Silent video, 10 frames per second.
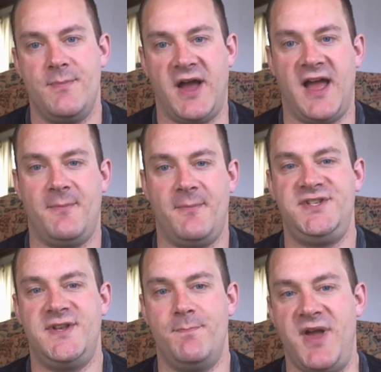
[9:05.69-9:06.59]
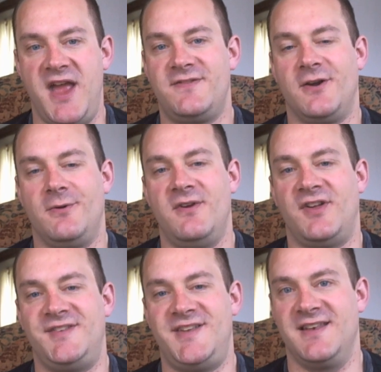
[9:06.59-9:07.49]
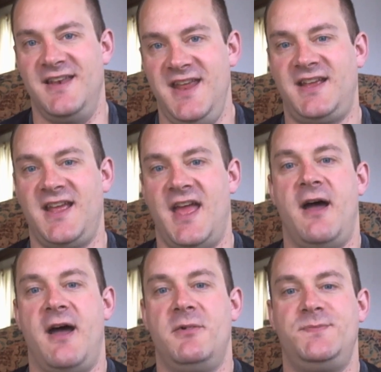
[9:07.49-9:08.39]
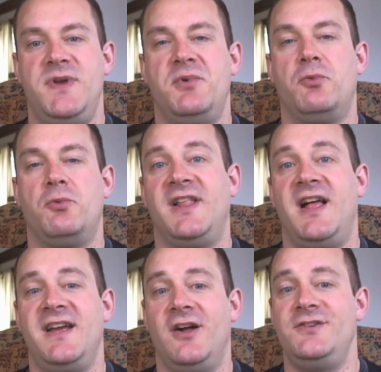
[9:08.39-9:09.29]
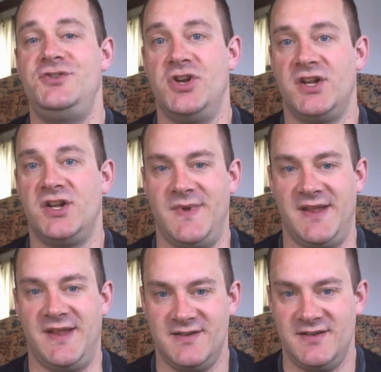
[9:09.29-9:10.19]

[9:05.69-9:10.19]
by how much debate there is on technique and how much people rely on judgment.